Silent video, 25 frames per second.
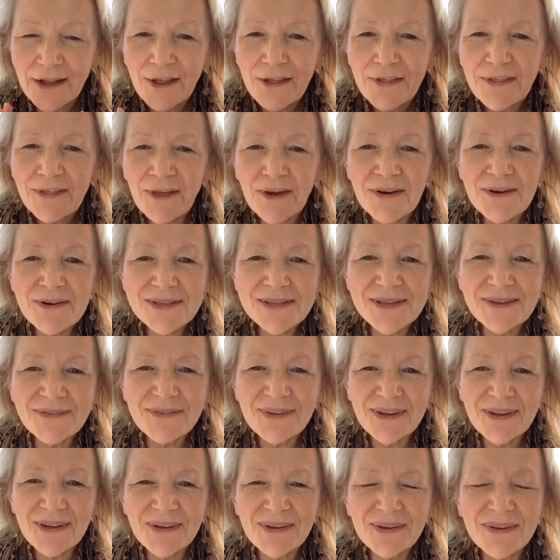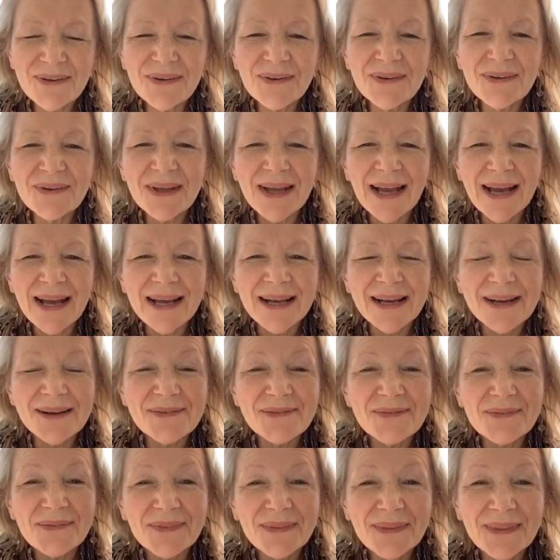Those of you
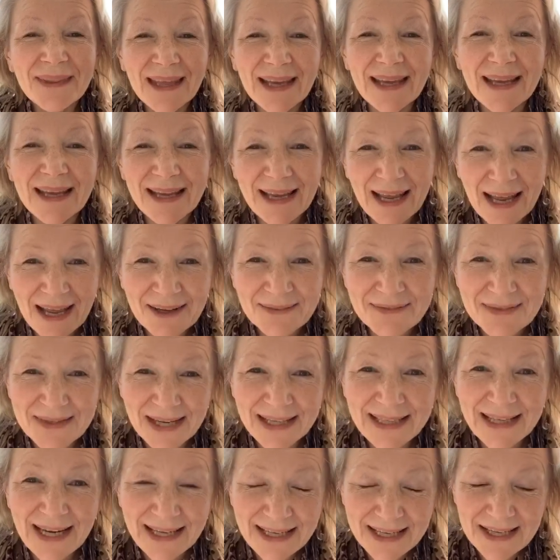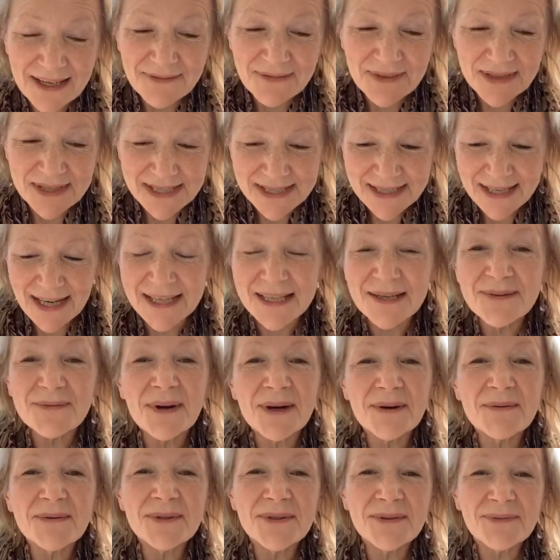that have done any of the study
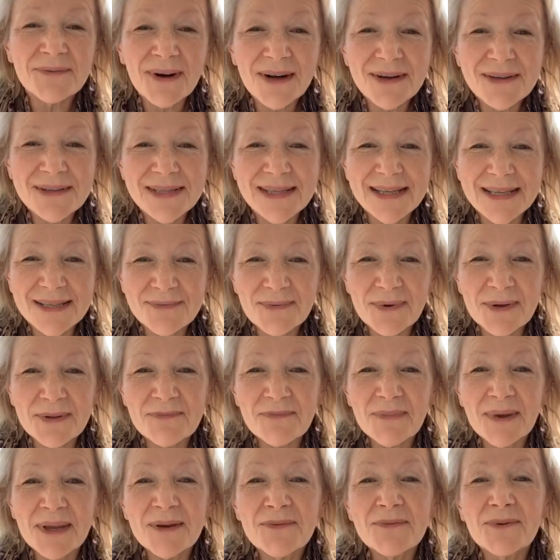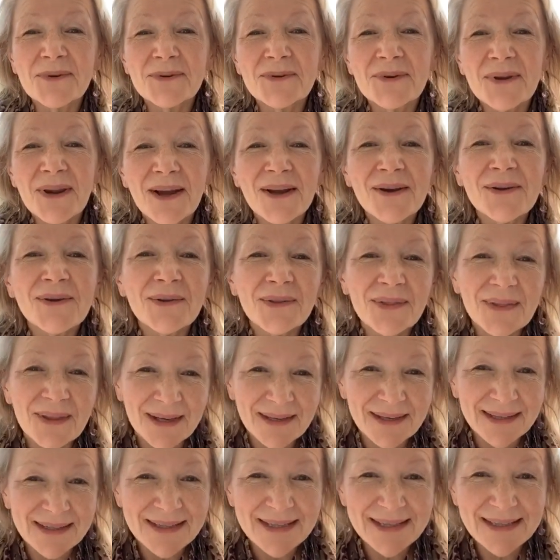work with the roses with me will know
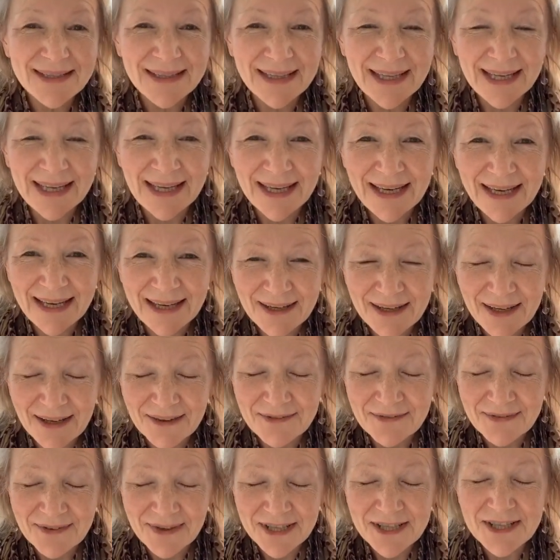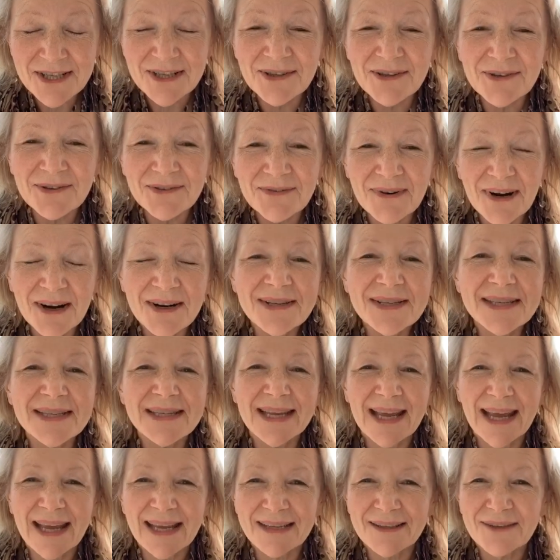that the original rose
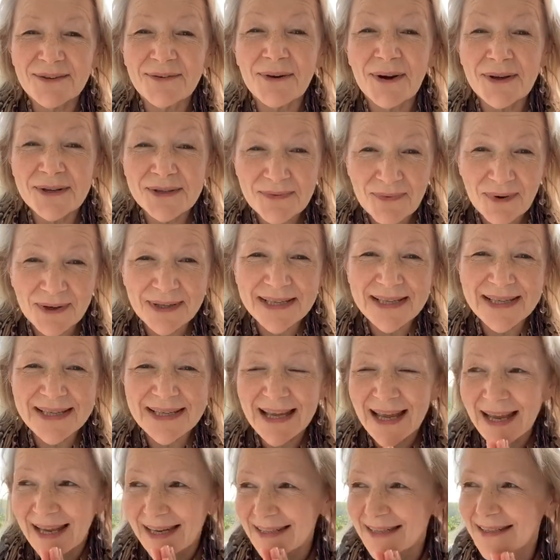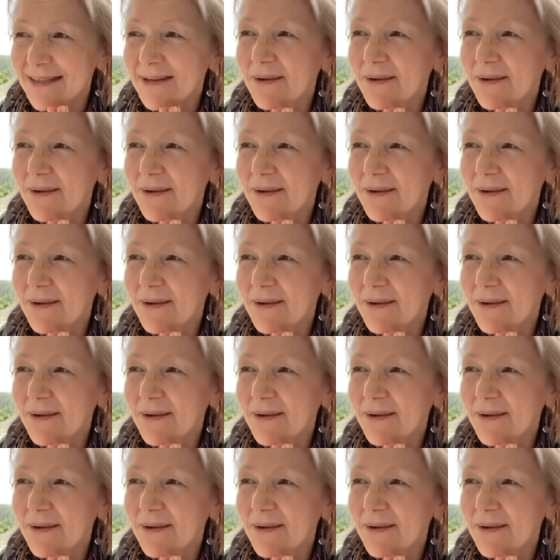set, the Rose 1 set,